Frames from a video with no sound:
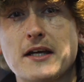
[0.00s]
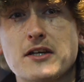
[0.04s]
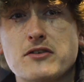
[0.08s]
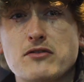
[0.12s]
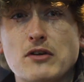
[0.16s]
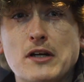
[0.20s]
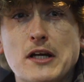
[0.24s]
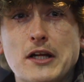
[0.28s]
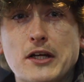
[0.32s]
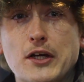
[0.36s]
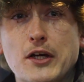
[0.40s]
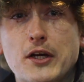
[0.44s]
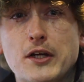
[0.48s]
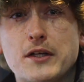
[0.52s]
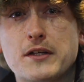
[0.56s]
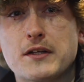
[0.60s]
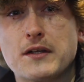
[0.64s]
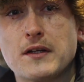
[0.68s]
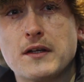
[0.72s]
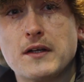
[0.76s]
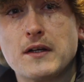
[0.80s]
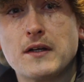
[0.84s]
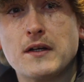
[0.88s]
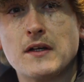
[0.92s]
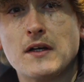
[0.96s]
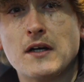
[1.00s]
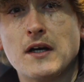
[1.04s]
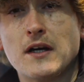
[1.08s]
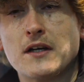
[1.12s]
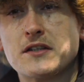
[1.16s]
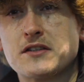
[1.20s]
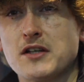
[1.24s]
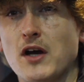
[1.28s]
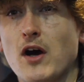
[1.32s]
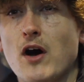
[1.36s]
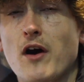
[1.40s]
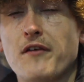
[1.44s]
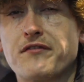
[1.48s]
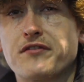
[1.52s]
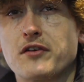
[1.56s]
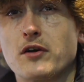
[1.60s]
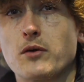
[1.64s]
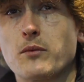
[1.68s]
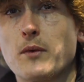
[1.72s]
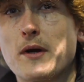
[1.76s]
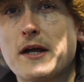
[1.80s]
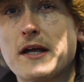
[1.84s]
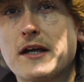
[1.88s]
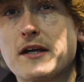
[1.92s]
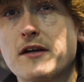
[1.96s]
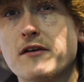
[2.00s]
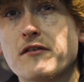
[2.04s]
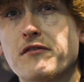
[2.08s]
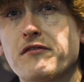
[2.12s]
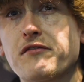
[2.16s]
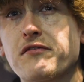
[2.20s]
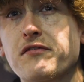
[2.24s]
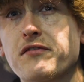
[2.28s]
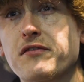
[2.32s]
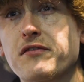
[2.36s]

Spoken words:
he's really good. So after a week of